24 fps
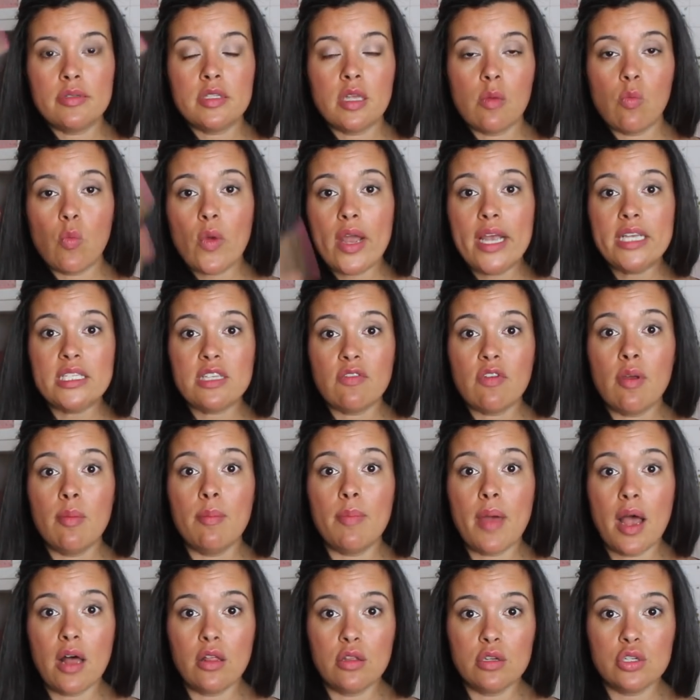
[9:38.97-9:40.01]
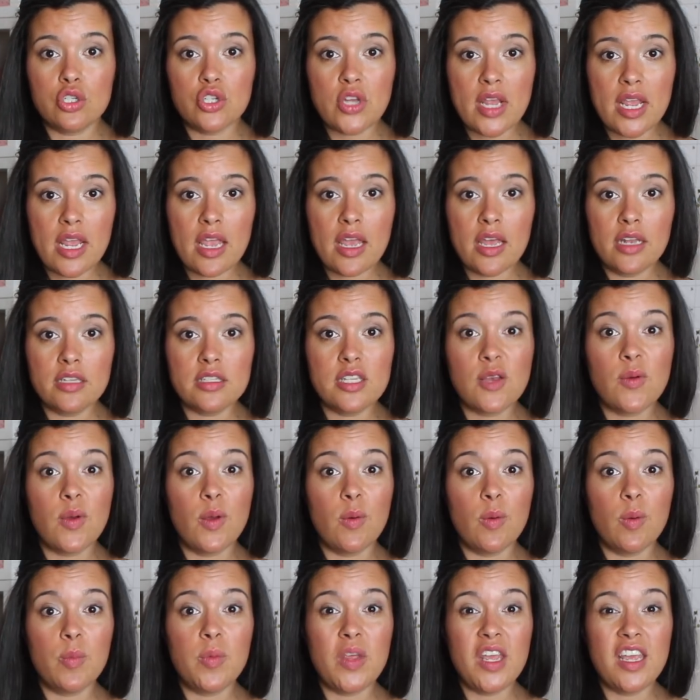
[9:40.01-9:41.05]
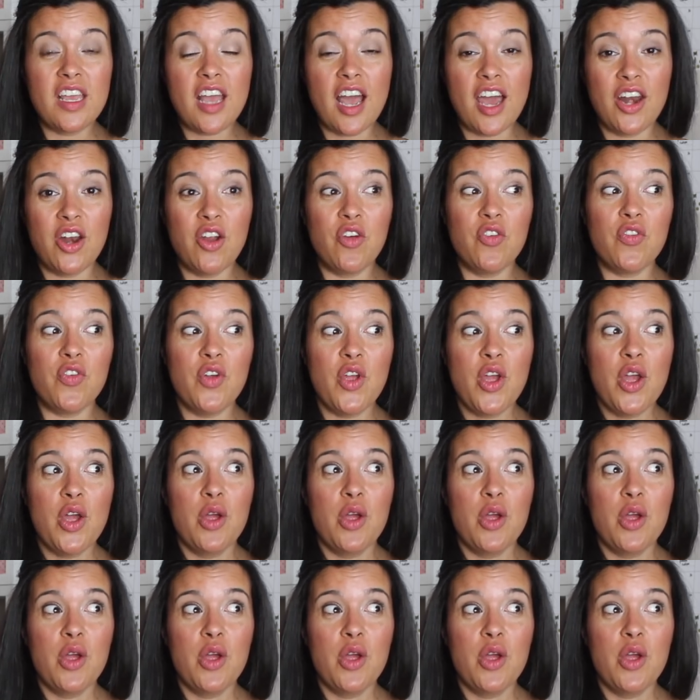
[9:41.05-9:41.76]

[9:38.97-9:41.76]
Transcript: some ways of embellishing it, so it would be kind of